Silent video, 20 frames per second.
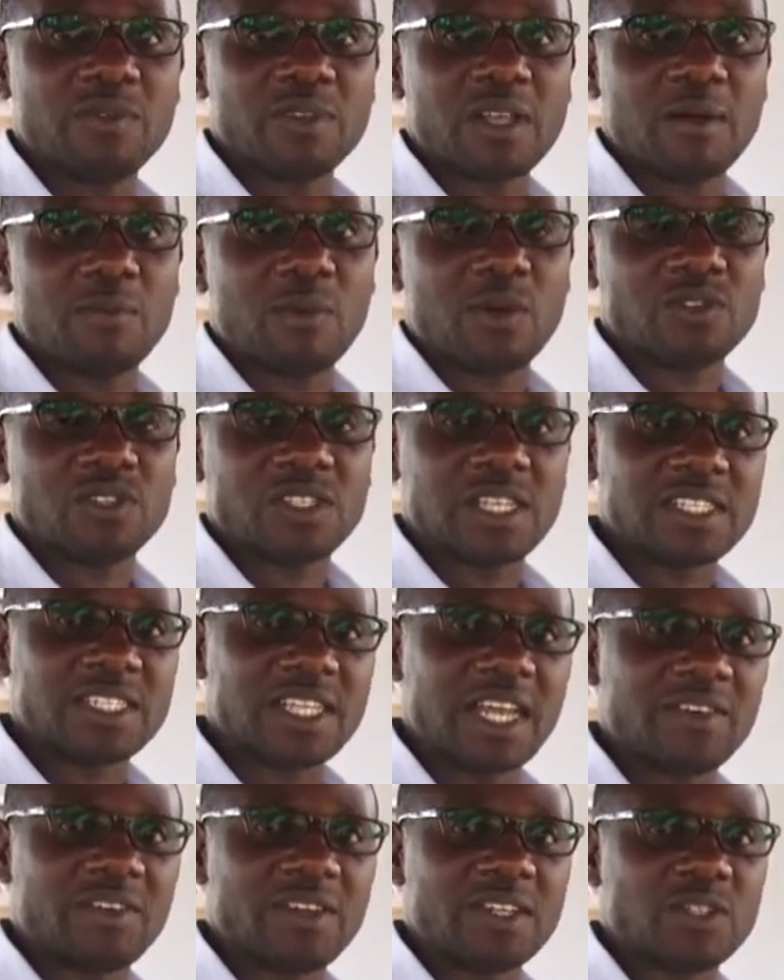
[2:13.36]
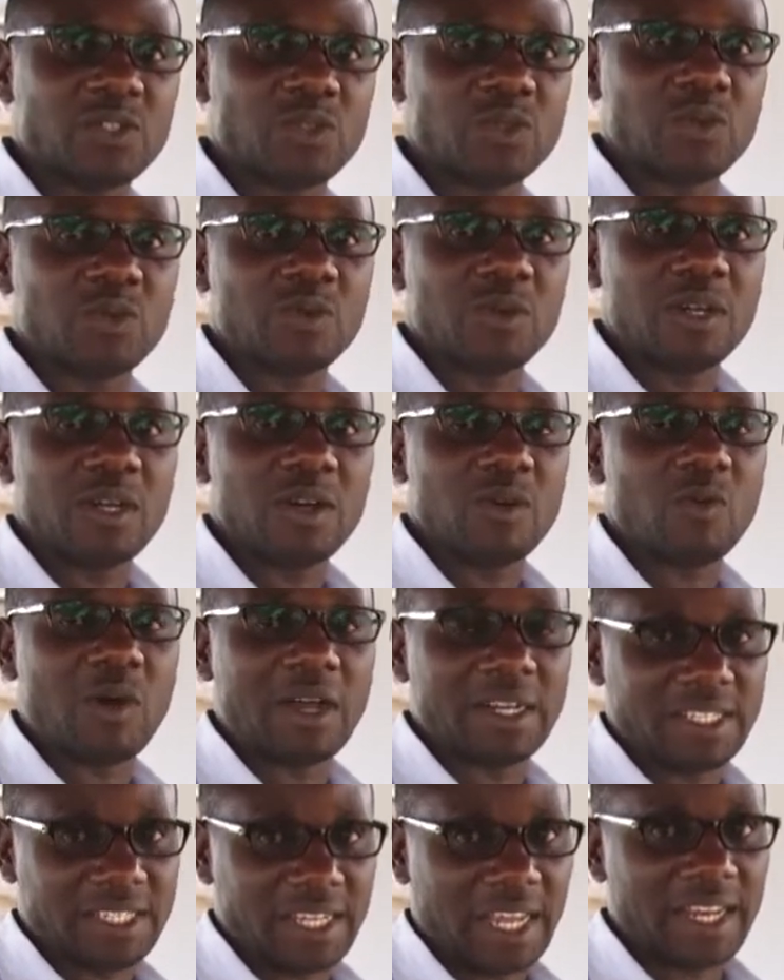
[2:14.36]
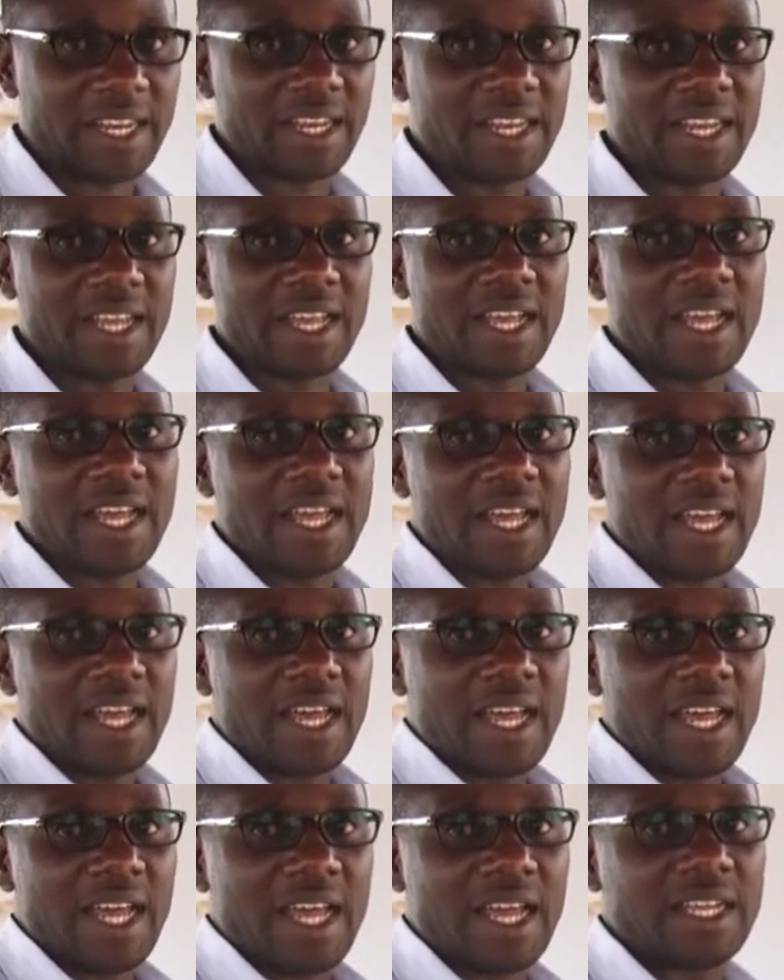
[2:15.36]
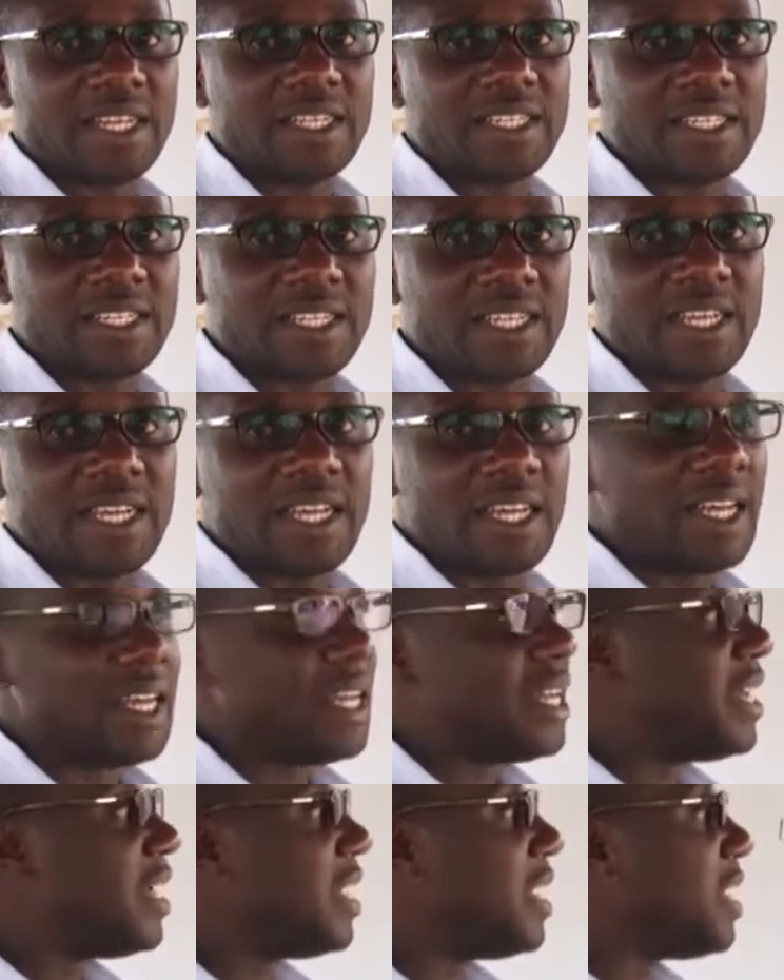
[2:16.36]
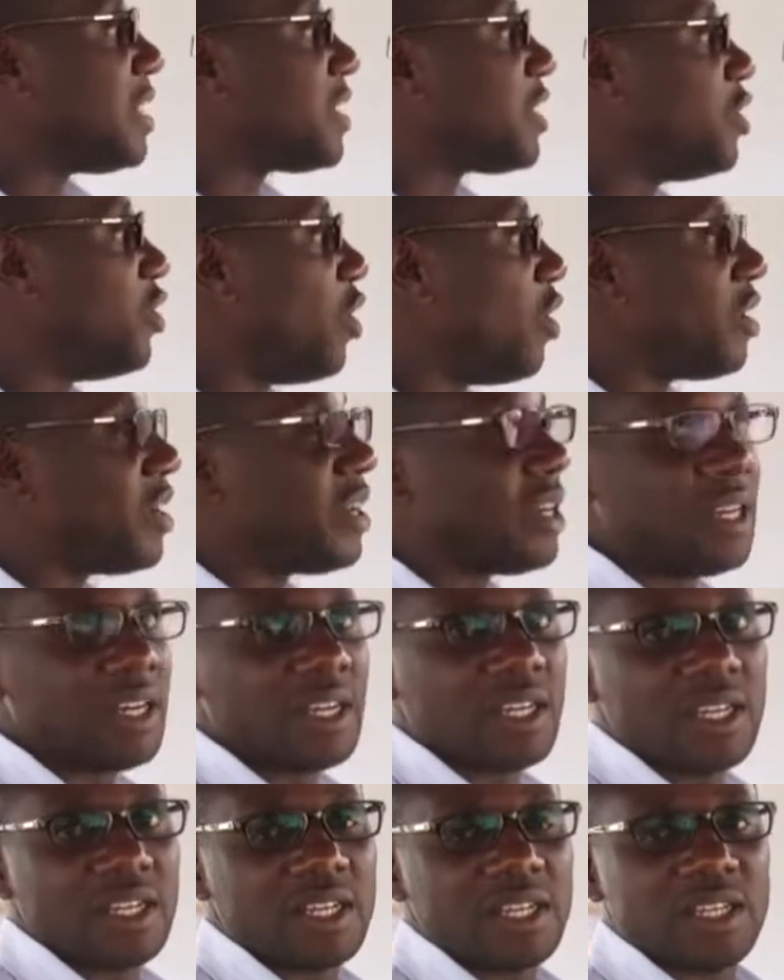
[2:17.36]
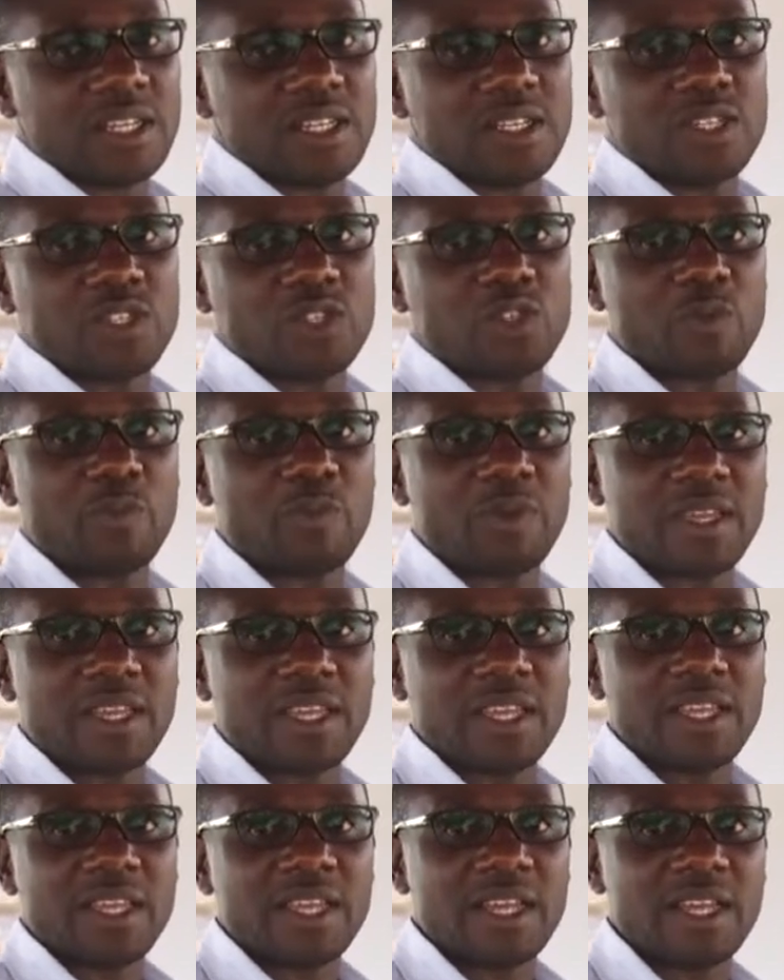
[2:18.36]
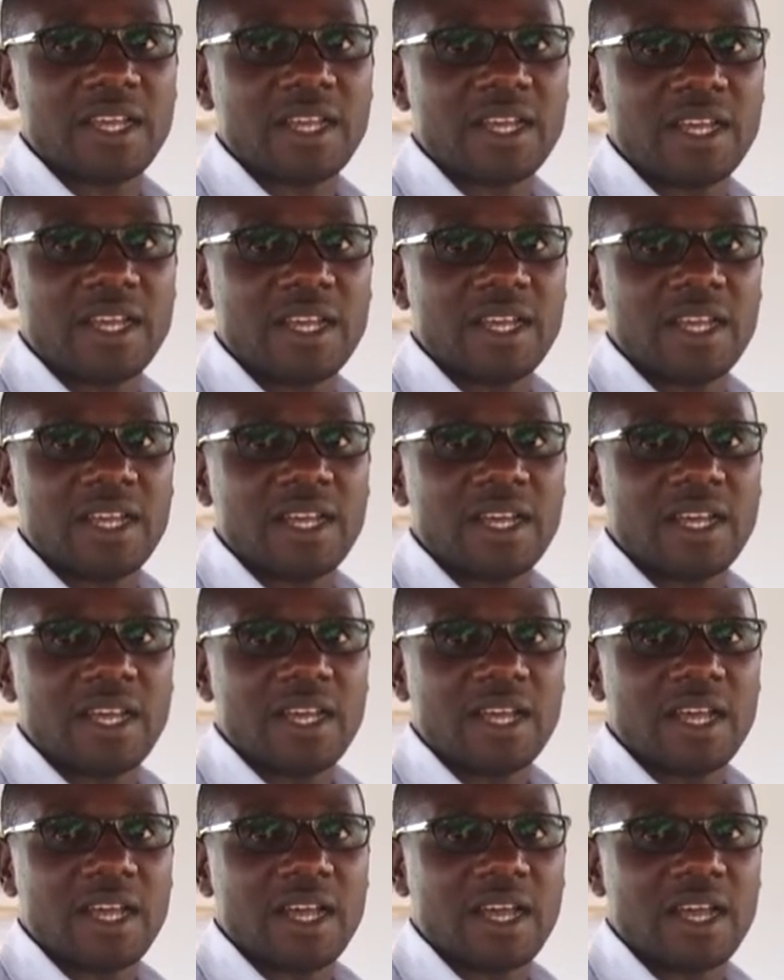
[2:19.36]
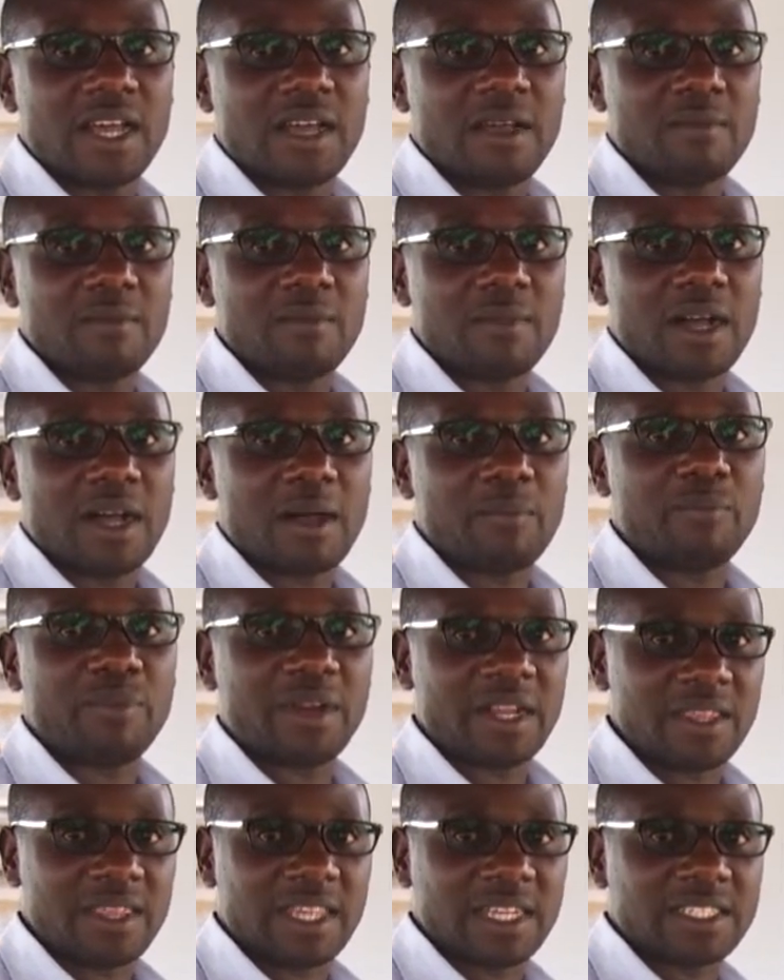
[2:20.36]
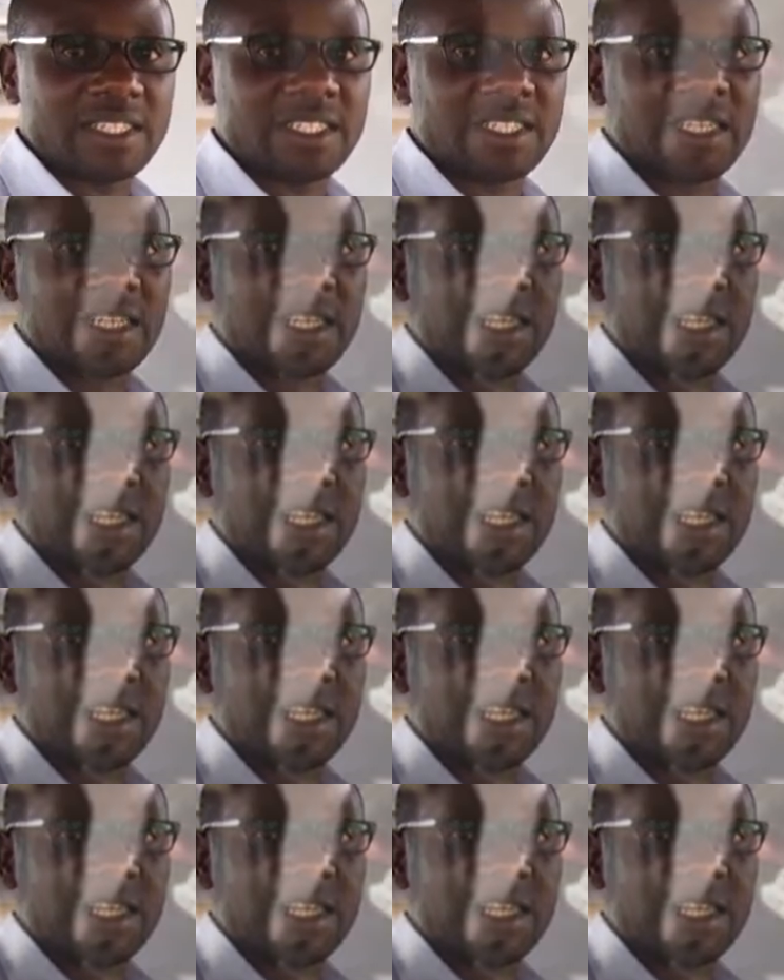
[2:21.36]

about 600 to 1 ton, and it's known to be a breed that